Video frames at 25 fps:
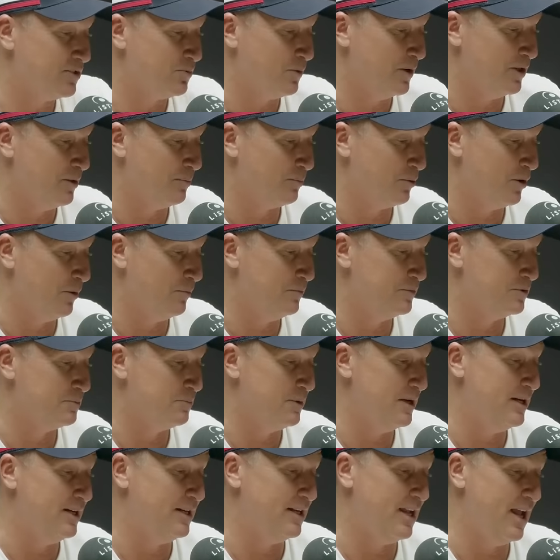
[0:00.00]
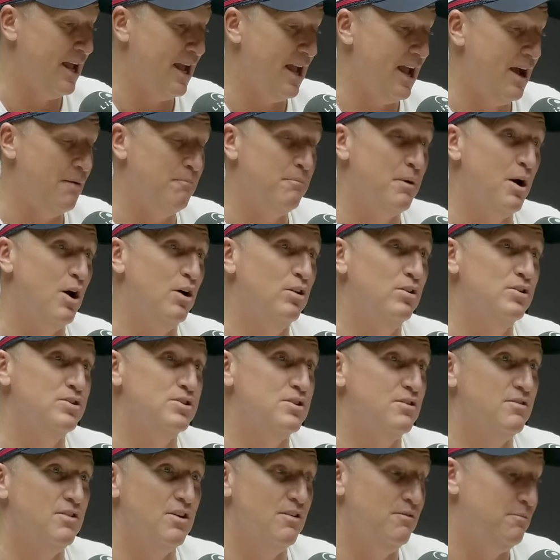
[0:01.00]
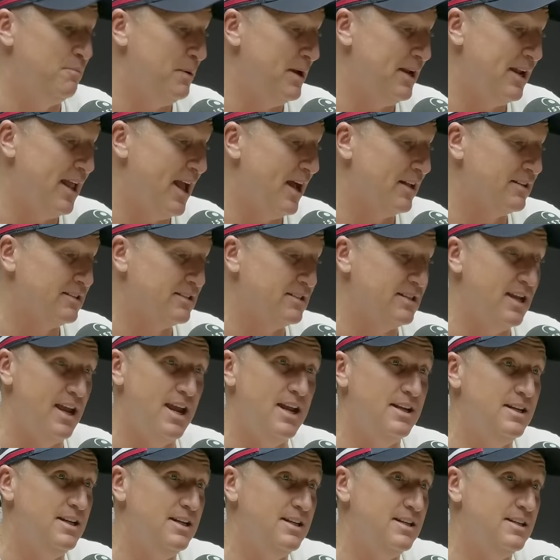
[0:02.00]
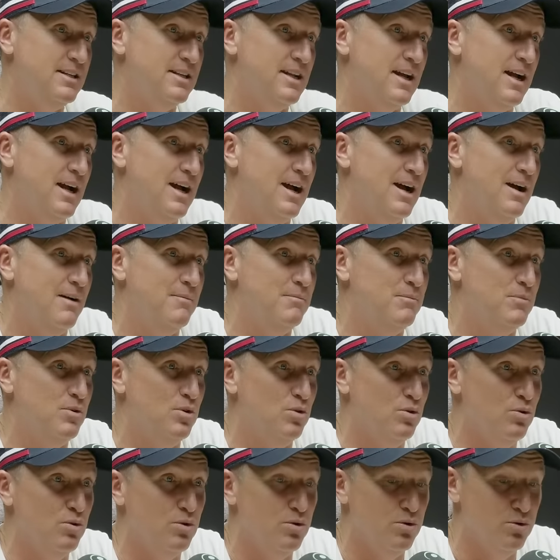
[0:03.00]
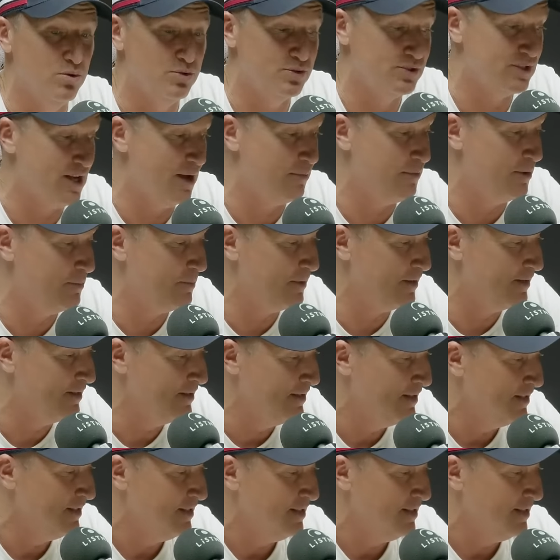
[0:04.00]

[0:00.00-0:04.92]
and that's where the problem's been. Our bowlers have been outstanding um, all, all summer, but